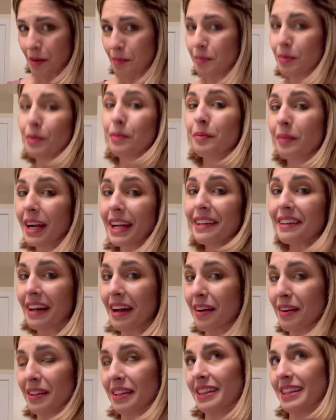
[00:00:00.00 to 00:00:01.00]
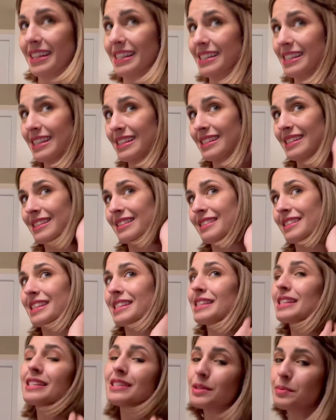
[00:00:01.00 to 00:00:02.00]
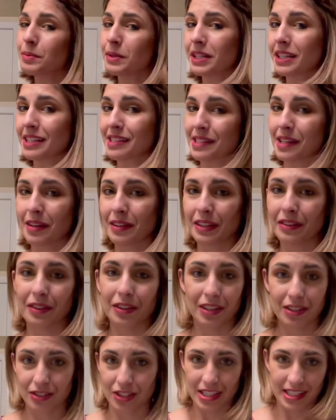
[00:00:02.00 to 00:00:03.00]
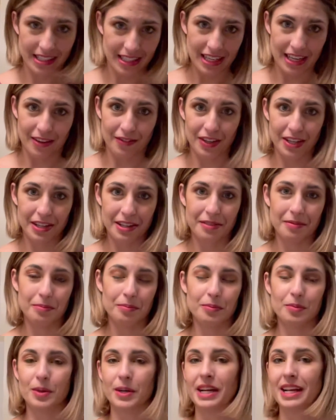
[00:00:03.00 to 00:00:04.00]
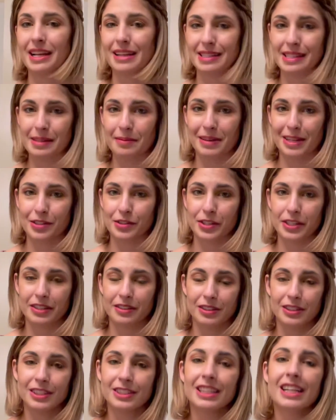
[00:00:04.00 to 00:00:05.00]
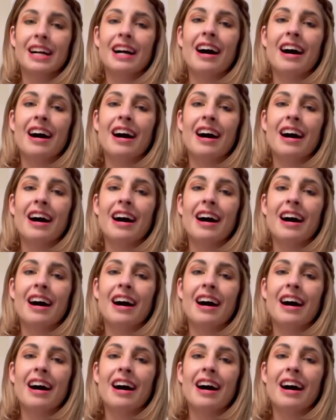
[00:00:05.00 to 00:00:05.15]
But right now, this is a pretty solid look, just even more asymmetrical.